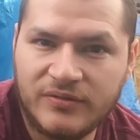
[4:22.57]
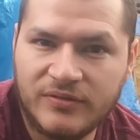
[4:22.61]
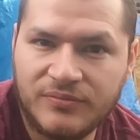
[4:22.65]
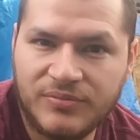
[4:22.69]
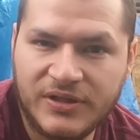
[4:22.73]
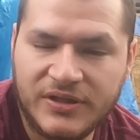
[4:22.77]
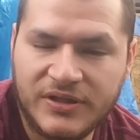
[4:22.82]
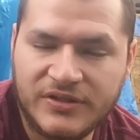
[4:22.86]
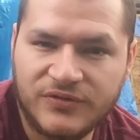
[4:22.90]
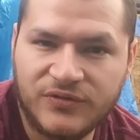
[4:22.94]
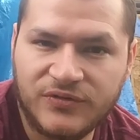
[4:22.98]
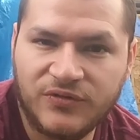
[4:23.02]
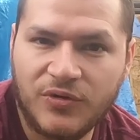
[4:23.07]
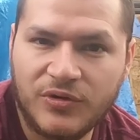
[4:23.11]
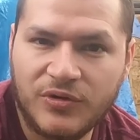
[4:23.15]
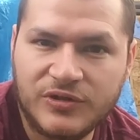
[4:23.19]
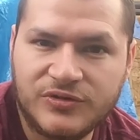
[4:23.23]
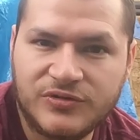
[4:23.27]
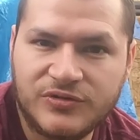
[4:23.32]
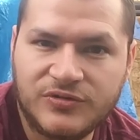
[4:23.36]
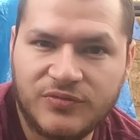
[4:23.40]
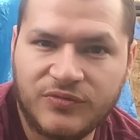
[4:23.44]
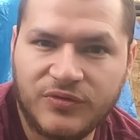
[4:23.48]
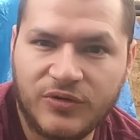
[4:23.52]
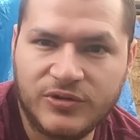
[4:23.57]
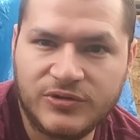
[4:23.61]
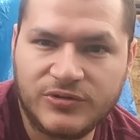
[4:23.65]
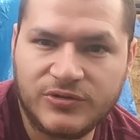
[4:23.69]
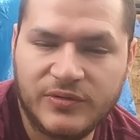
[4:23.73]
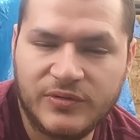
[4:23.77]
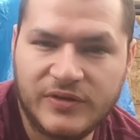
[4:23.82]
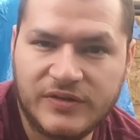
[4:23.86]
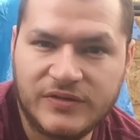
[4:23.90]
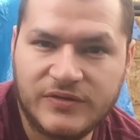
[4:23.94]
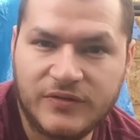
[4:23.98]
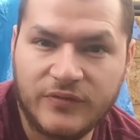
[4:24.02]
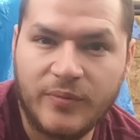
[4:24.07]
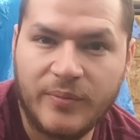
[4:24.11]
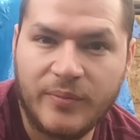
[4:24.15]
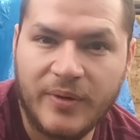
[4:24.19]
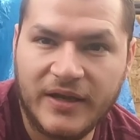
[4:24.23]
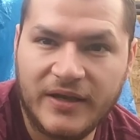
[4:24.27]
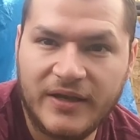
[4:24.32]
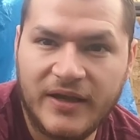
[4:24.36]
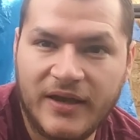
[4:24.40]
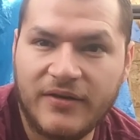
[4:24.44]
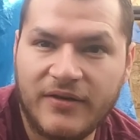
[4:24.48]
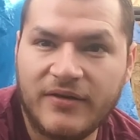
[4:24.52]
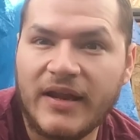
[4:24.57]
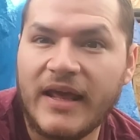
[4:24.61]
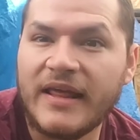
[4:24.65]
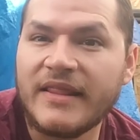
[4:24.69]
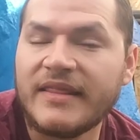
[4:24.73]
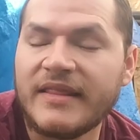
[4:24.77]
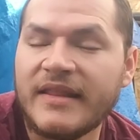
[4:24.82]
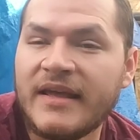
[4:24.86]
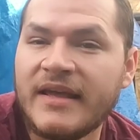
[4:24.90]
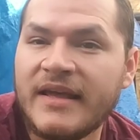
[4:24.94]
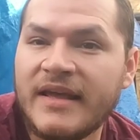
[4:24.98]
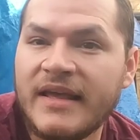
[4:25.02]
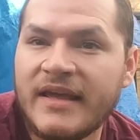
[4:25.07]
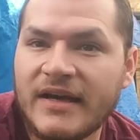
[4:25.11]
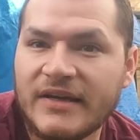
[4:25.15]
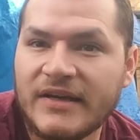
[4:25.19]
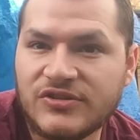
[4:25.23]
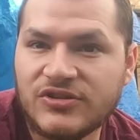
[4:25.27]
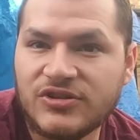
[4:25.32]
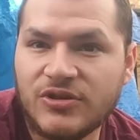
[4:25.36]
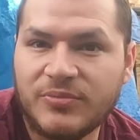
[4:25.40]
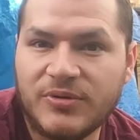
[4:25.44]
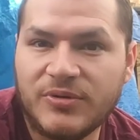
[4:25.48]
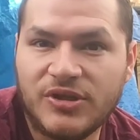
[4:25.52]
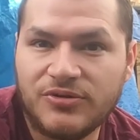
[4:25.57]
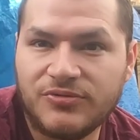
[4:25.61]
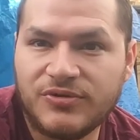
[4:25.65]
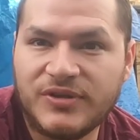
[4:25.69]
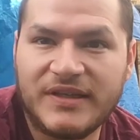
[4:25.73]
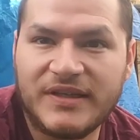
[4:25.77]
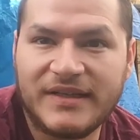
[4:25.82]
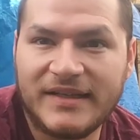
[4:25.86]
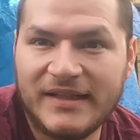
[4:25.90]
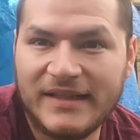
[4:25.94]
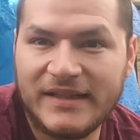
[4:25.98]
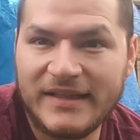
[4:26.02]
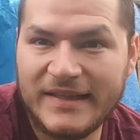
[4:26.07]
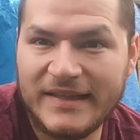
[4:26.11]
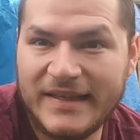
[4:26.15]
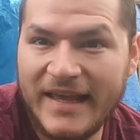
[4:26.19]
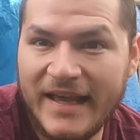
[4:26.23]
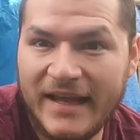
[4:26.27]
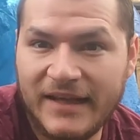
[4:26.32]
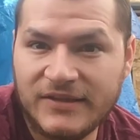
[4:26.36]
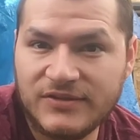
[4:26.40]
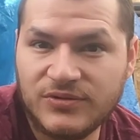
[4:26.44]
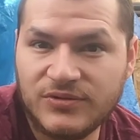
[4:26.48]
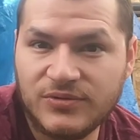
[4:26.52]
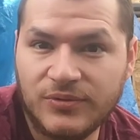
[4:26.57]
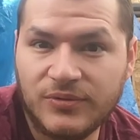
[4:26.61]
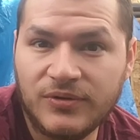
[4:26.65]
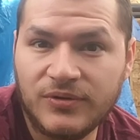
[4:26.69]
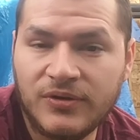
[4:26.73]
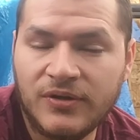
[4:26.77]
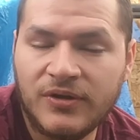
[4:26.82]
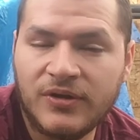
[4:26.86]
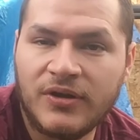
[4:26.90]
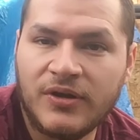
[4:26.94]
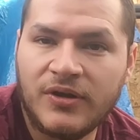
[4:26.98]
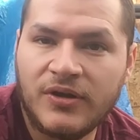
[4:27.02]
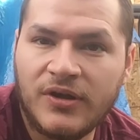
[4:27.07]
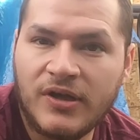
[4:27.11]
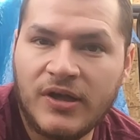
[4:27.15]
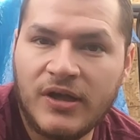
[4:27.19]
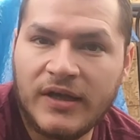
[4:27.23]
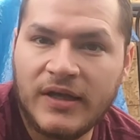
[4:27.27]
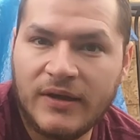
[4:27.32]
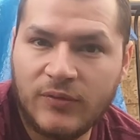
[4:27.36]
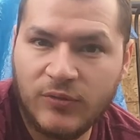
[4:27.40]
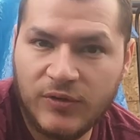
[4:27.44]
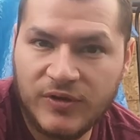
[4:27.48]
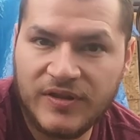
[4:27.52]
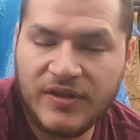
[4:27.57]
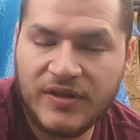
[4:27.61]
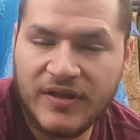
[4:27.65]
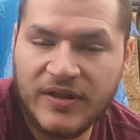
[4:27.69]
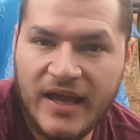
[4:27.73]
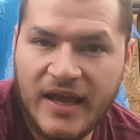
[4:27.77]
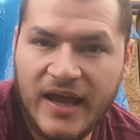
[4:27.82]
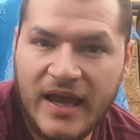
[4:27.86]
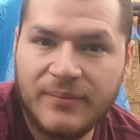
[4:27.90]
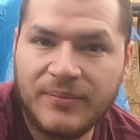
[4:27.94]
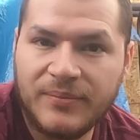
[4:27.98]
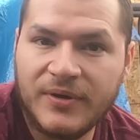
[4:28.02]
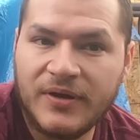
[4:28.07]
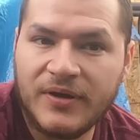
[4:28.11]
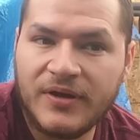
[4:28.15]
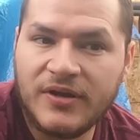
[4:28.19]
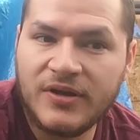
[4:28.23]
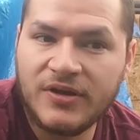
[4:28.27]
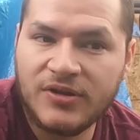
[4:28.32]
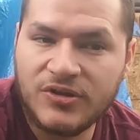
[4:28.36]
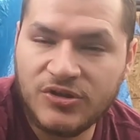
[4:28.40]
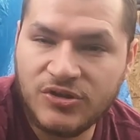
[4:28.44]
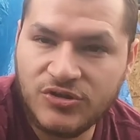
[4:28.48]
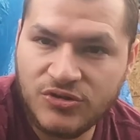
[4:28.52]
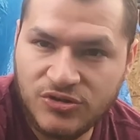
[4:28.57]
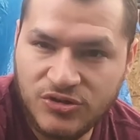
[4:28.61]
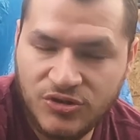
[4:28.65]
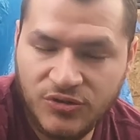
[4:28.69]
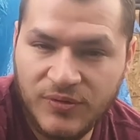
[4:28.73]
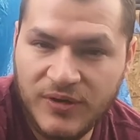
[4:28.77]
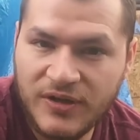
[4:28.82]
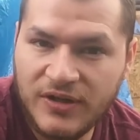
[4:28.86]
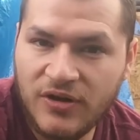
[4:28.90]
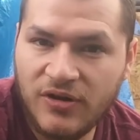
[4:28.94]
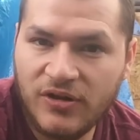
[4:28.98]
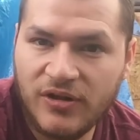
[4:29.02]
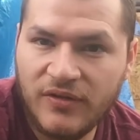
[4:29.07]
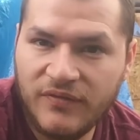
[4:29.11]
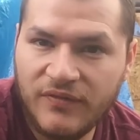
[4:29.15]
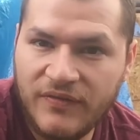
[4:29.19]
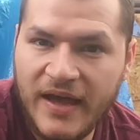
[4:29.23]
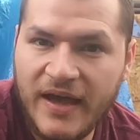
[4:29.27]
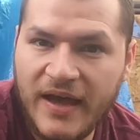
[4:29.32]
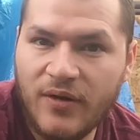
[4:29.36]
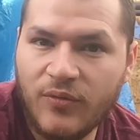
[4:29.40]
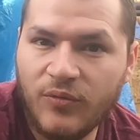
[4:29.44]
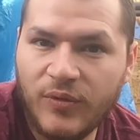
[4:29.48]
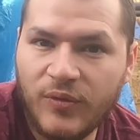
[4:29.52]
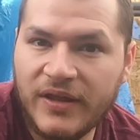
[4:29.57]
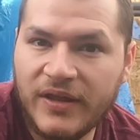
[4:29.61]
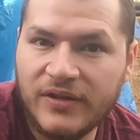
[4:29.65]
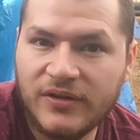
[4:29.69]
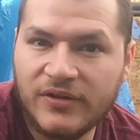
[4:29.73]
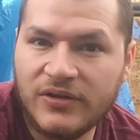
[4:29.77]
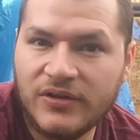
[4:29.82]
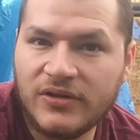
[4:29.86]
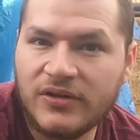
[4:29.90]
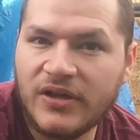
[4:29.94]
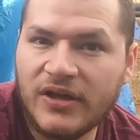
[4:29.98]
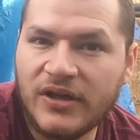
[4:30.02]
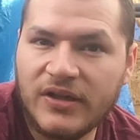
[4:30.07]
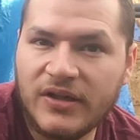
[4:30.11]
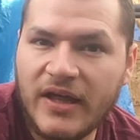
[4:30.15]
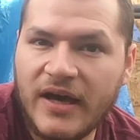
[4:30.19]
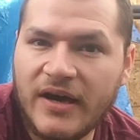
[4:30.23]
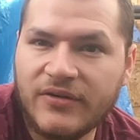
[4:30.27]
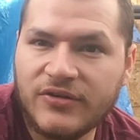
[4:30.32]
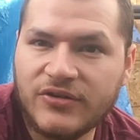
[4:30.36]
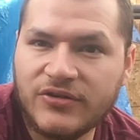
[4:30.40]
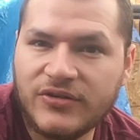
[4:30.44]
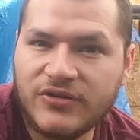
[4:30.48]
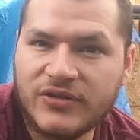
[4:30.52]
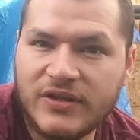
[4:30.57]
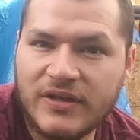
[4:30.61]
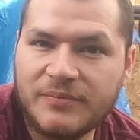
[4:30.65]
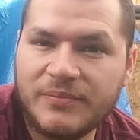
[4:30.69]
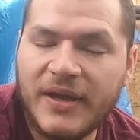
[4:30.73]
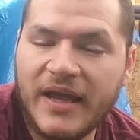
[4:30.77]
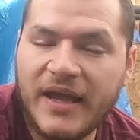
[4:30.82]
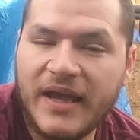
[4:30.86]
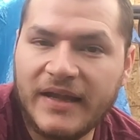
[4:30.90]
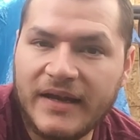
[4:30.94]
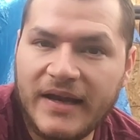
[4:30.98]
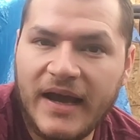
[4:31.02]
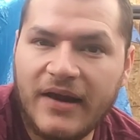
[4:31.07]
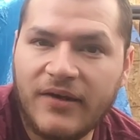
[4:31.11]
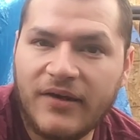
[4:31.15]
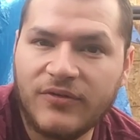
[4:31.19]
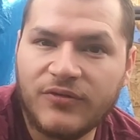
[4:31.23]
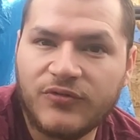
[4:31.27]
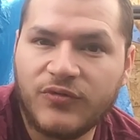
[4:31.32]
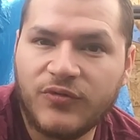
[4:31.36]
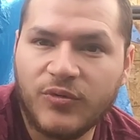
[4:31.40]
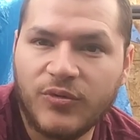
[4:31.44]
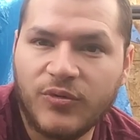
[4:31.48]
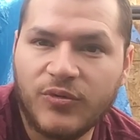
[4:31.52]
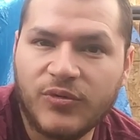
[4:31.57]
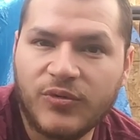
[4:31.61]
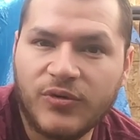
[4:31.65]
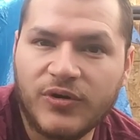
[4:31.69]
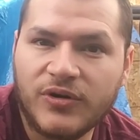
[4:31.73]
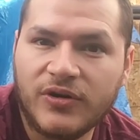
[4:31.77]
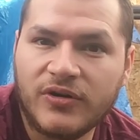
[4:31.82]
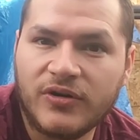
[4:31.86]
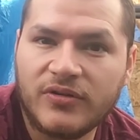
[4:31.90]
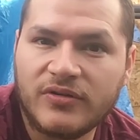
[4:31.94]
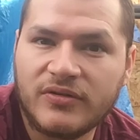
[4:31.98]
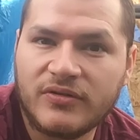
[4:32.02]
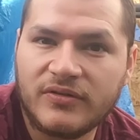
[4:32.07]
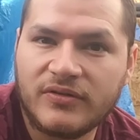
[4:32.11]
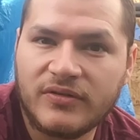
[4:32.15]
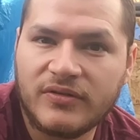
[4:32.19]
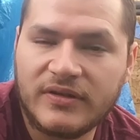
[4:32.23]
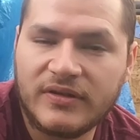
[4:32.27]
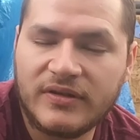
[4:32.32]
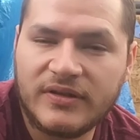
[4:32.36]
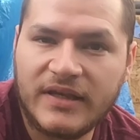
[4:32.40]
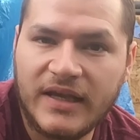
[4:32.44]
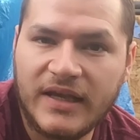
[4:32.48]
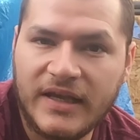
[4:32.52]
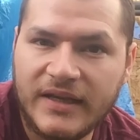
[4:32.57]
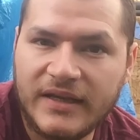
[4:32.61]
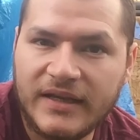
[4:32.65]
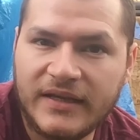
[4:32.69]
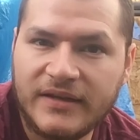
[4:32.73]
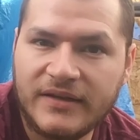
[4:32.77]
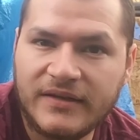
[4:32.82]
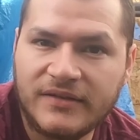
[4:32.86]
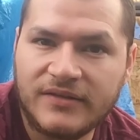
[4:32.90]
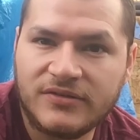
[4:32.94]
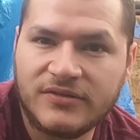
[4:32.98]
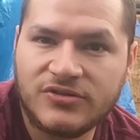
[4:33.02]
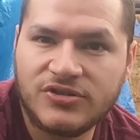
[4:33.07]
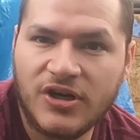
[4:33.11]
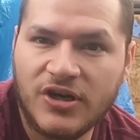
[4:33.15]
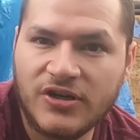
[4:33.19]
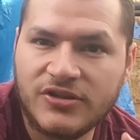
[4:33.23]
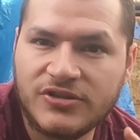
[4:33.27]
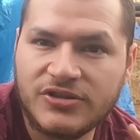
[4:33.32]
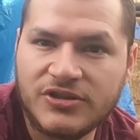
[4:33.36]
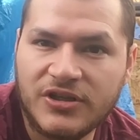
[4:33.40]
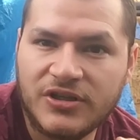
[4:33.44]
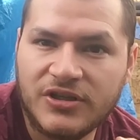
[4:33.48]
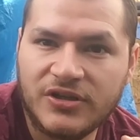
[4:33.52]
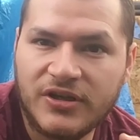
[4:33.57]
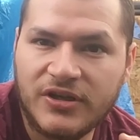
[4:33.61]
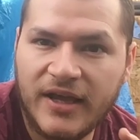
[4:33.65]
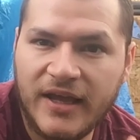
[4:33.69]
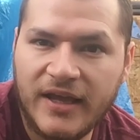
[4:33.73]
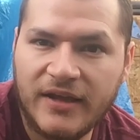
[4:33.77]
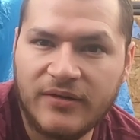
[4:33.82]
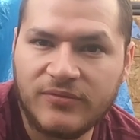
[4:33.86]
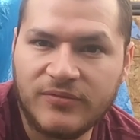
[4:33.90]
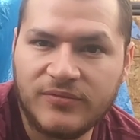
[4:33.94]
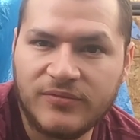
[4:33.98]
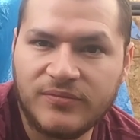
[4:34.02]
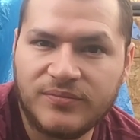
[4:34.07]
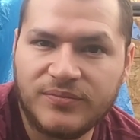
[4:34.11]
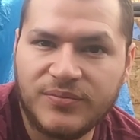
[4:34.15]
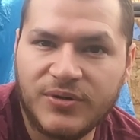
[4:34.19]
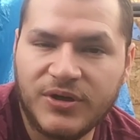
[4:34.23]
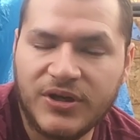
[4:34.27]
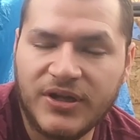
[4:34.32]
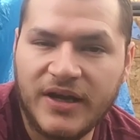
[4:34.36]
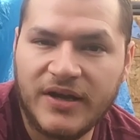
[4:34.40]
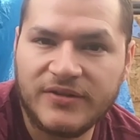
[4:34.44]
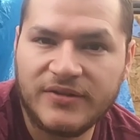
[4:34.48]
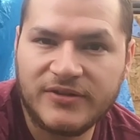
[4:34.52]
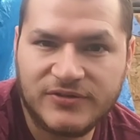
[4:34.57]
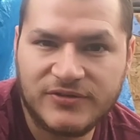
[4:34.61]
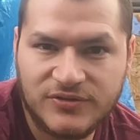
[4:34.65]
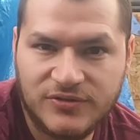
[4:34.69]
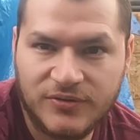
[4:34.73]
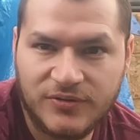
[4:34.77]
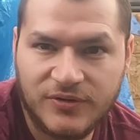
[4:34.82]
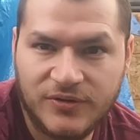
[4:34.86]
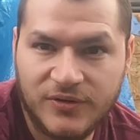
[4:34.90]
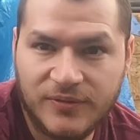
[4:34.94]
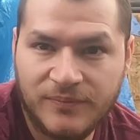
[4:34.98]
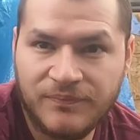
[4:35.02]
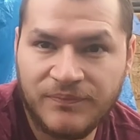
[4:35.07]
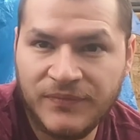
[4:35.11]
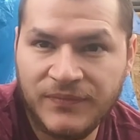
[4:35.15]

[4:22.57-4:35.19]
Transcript: Please force release it from my account. And assuming you didn't click cancel within the app, doing all of that will allow you to get paid out for getting, charging, and putting out the scooter.